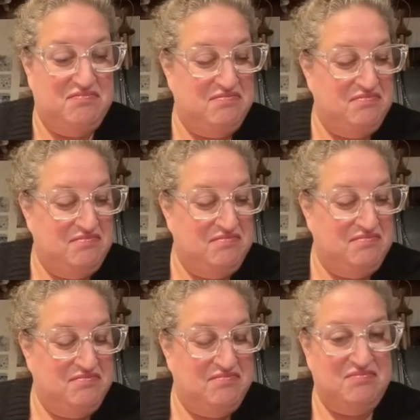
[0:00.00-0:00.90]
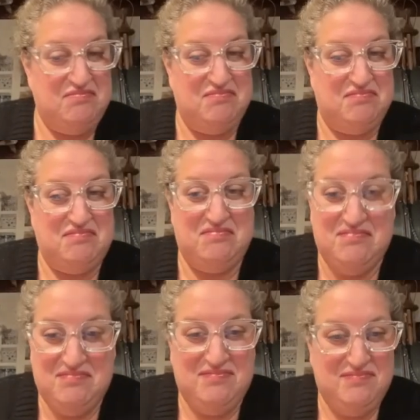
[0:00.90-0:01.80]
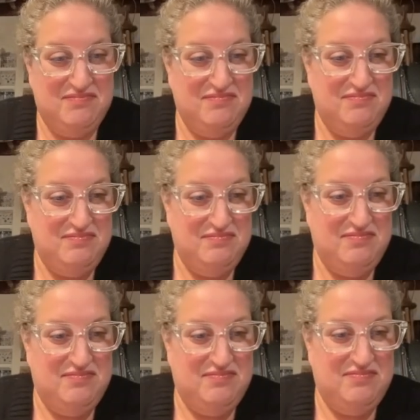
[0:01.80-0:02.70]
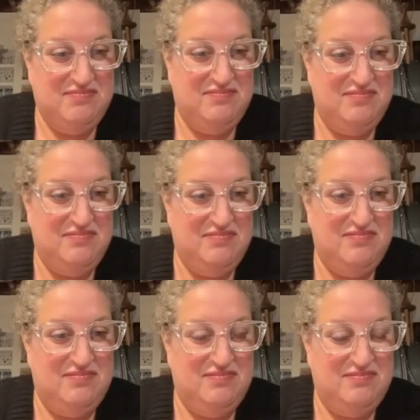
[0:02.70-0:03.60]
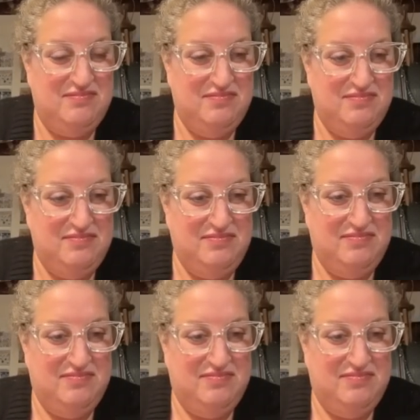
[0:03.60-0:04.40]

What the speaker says: (silent)